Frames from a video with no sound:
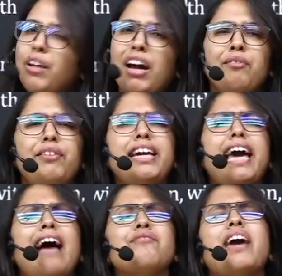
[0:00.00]
we have
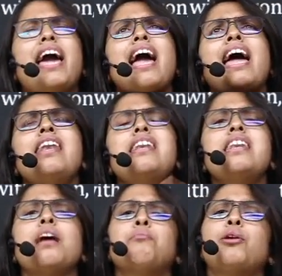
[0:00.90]
n
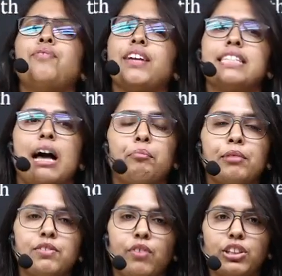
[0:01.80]
number of examples for
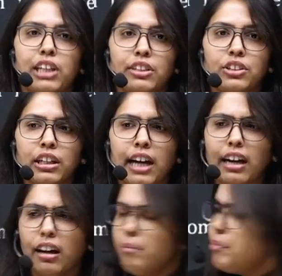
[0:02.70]
change in color.
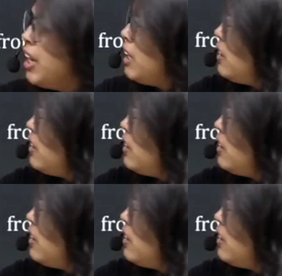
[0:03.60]
The